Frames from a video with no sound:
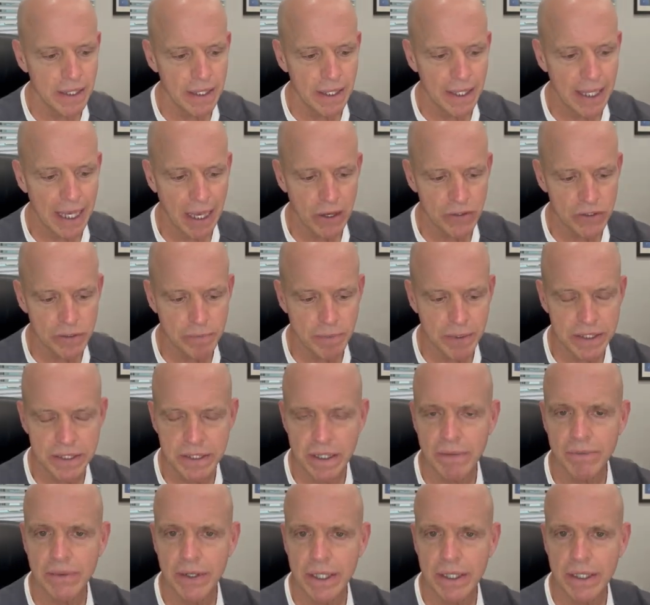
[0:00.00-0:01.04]
how
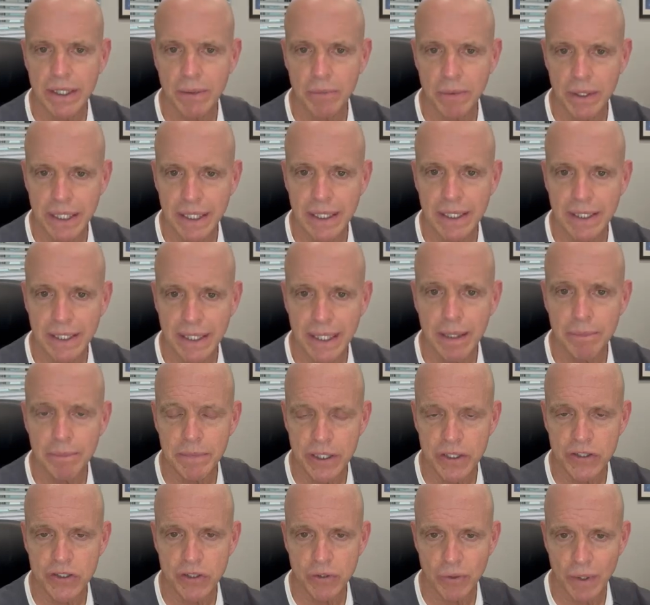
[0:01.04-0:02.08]
specifically we can keep
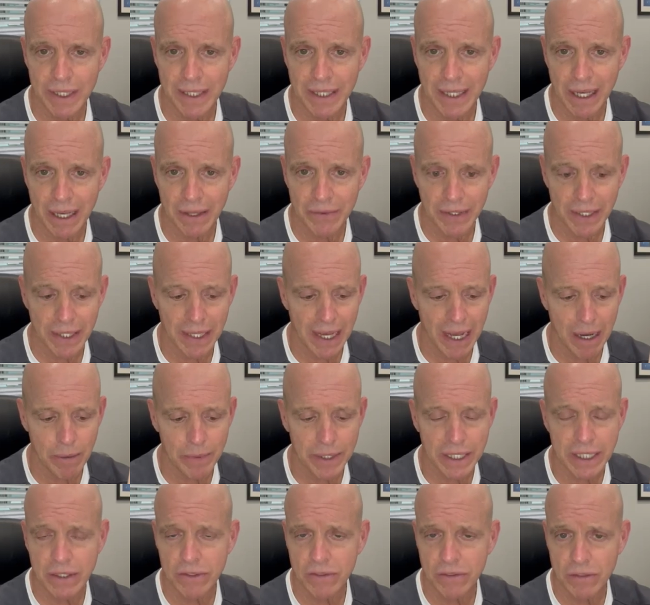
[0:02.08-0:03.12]
this joint healthy, how we
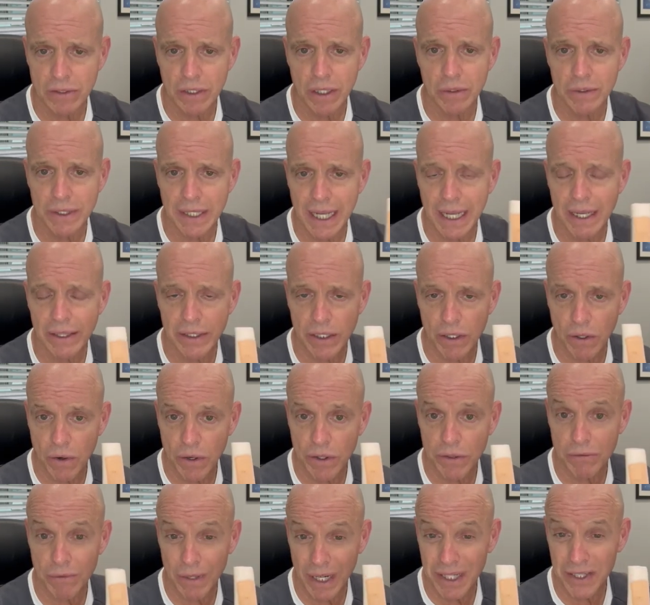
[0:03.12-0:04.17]
can slow down the
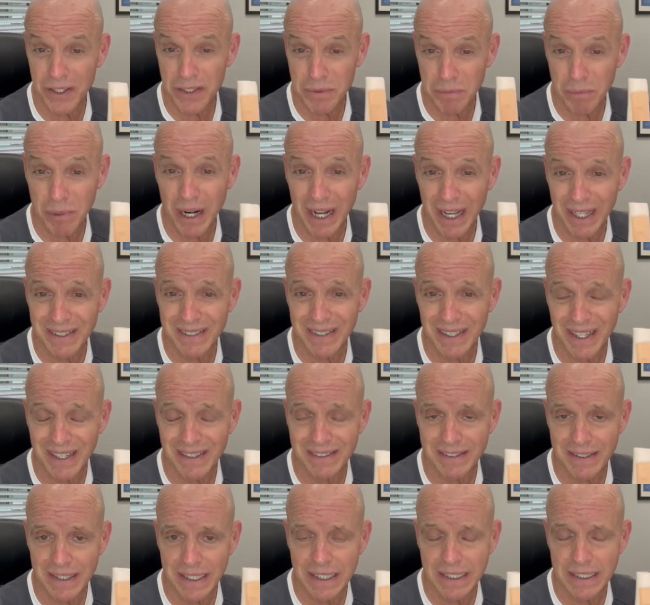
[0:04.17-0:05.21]
arthritis
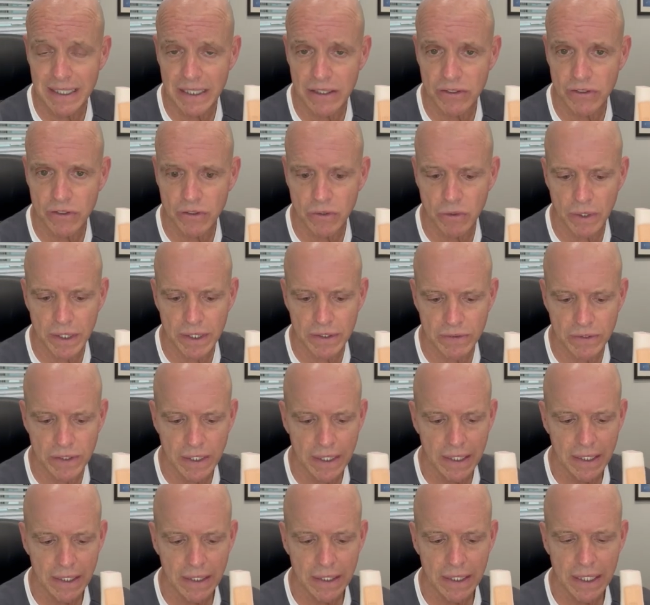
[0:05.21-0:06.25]
process in these joints.
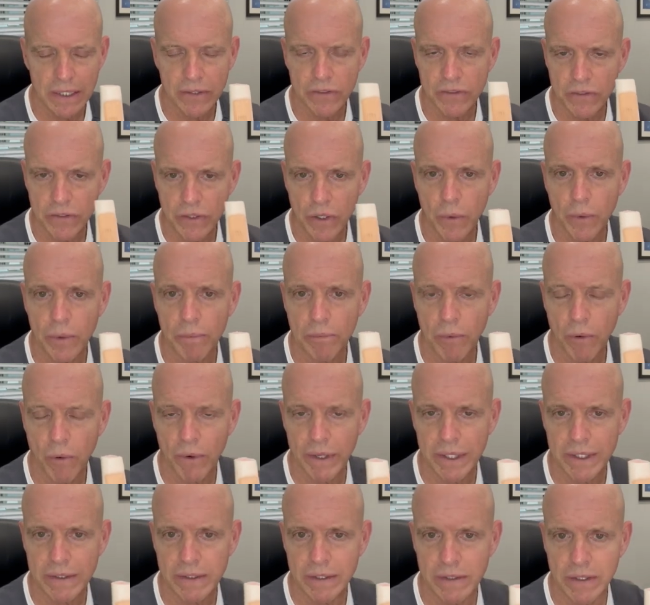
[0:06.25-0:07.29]
It's so
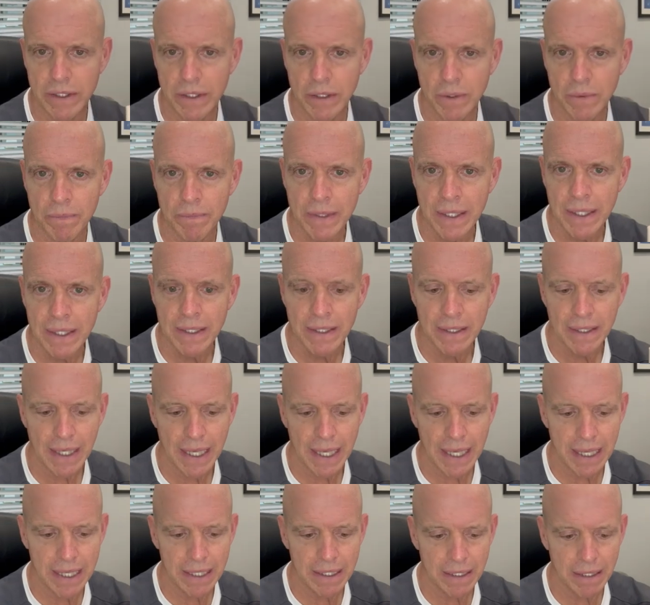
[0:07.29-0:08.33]
important to do.
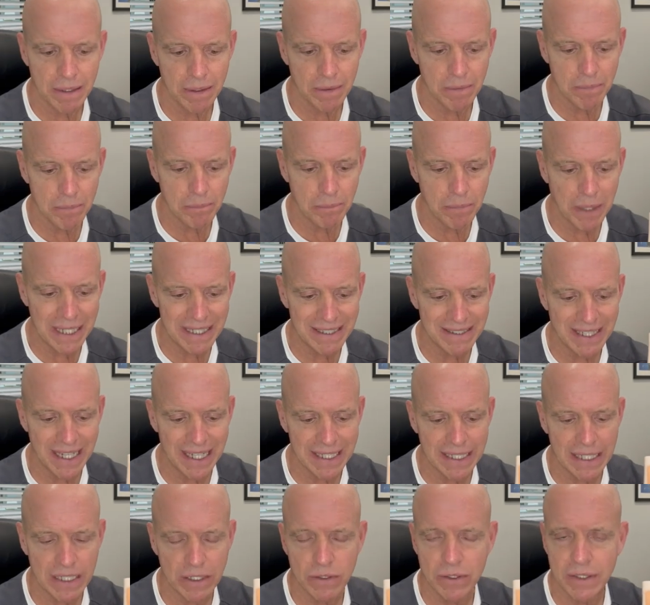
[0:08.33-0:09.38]
And by
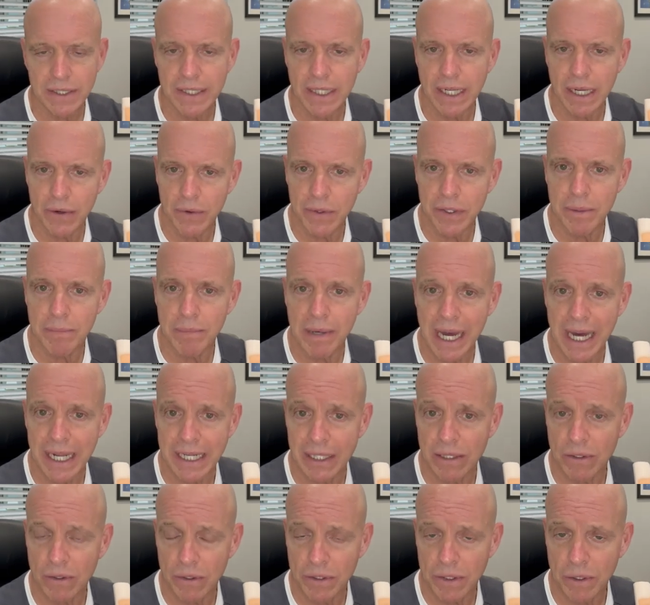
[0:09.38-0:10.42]
taking good care of the body
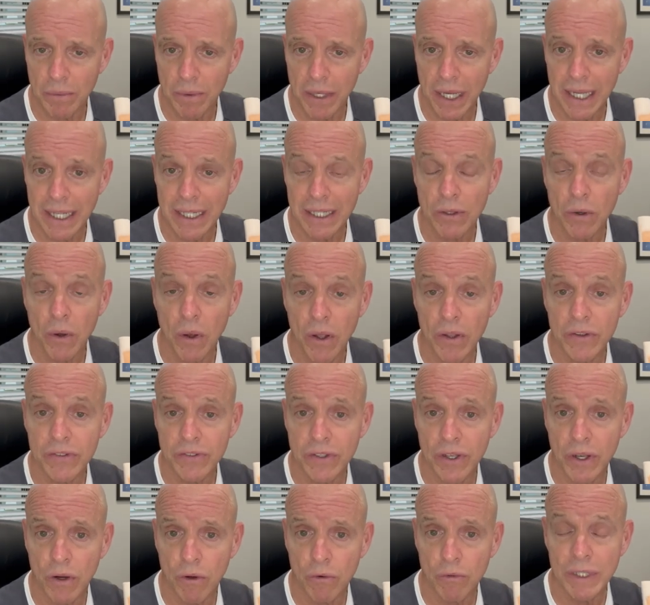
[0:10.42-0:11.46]
along the way, it
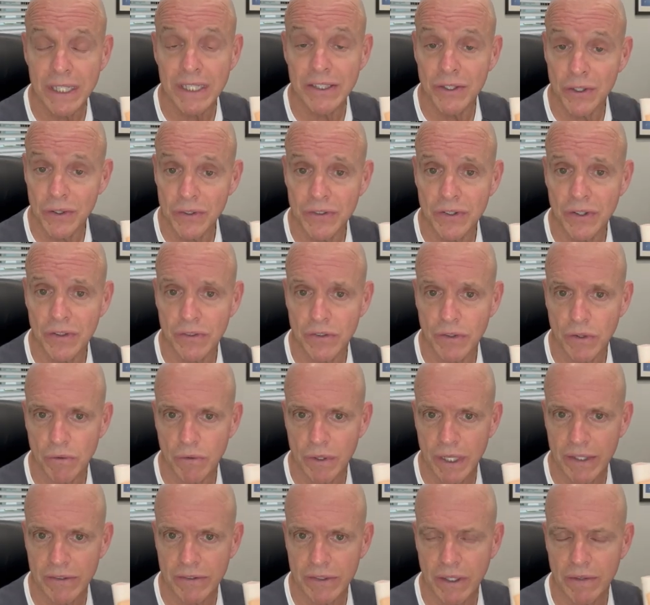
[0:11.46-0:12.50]
also reduces the
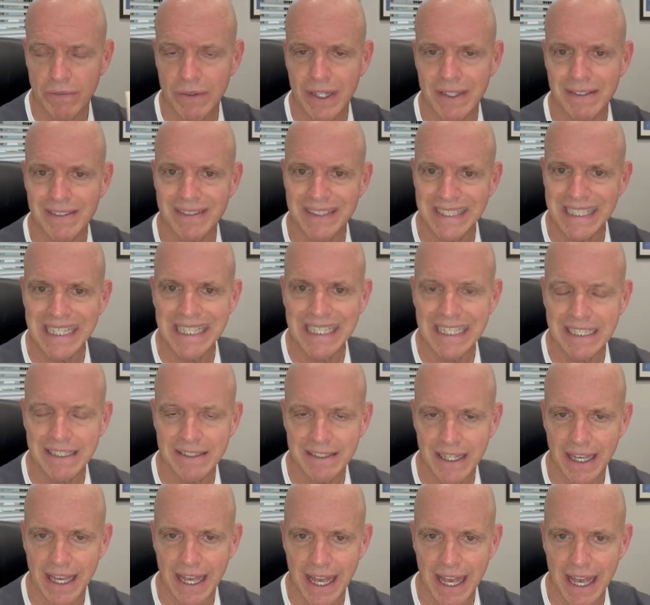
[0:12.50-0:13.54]
risk of us needing
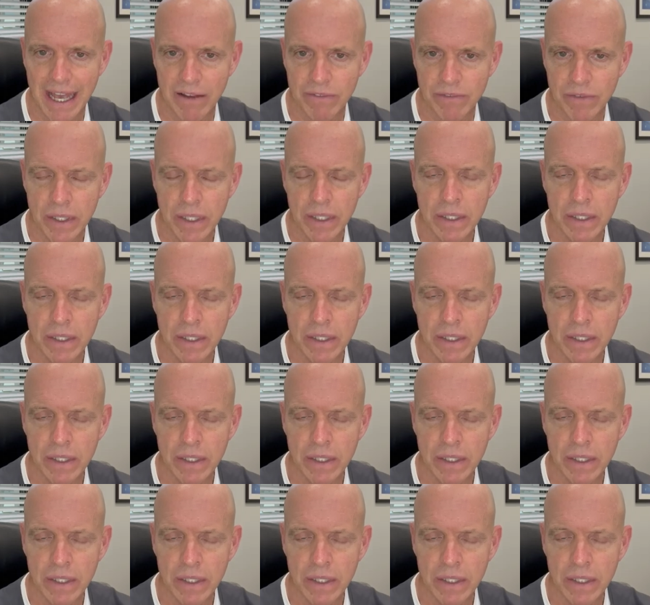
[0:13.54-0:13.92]
to have